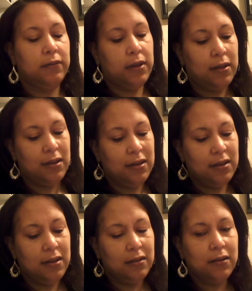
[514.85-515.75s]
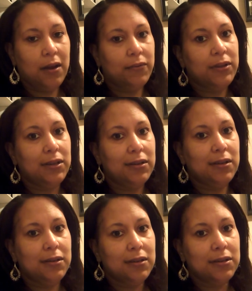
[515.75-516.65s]
like, do I really
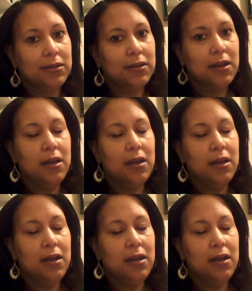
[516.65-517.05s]
need this?